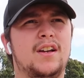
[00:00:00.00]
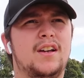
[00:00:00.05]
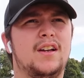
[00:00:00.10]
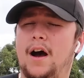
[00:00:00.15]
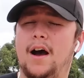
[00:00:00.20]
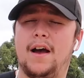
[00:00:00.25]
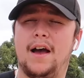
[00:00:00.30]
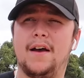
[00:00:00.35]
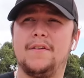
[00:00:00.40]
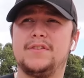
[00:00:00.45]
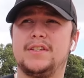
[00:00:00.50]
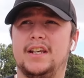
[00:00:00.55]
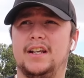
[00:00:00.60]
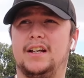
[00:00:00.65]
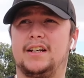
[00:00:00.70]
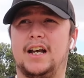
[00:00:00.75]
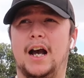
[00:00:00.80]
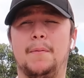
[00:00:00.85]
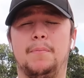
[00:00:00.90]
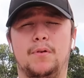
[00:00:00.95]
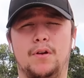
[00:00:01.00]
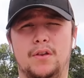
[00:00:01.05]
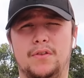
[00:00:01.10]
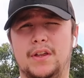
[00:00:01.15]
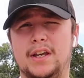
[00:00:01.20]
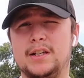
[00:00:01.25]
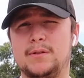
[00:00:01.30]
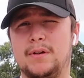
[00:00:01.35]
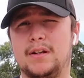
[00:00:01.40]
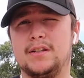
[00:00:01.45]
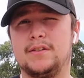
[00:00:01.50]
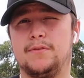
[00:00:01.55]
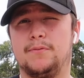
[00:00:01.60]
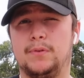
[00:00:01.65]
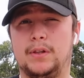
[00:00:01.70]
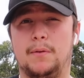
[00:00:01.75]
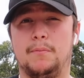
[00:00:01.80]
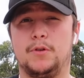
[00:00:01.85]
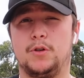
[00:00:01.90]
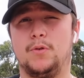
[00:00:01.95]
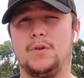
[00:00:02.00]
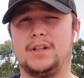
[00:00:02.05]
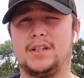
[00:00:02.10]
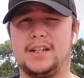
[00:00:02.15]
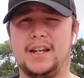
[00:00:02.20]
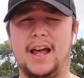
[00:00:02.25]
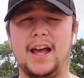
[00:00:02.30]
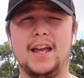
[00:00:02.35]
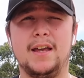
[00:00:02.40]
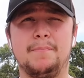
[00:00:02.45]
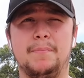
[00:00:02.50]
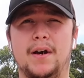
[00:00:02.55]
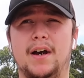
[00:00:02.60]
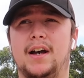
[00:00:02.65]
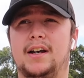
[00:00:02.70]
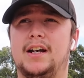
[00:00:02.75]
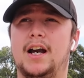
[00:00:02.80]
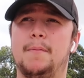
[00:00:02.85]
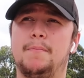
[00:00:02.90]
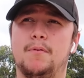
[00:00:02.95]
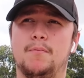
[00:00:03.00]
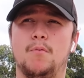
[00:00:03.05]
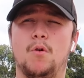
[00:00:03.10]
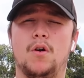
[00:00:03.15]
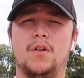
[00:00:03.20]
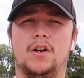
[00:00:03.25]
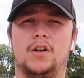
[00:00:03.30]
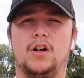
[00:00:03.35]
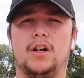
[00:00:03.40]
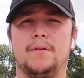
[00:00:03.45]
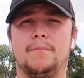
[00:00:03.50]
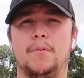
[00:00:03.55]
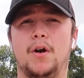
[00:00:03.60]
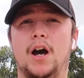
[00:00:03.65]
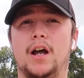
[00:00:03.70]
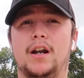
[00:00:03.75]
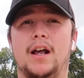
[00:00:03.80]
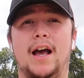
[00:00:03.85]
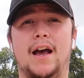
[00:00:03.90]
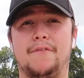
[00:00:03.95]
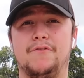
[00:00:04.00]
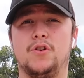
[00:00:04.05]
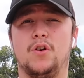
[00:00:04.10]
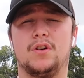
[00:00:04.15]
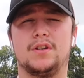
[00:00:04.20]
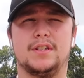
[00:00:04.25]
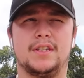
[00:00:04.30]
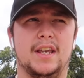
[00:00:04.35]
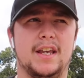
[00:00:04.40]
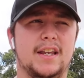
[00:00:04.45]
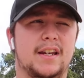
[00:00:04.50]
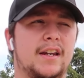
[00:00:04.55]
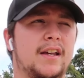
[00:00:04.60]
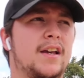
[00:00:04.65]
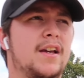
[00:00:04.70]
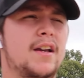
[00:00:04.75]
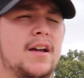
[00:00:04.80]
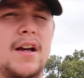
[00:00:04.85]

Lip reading: I have seen a couple of these ones that we're doing today, but a couple more that I've got in mind I have not seen.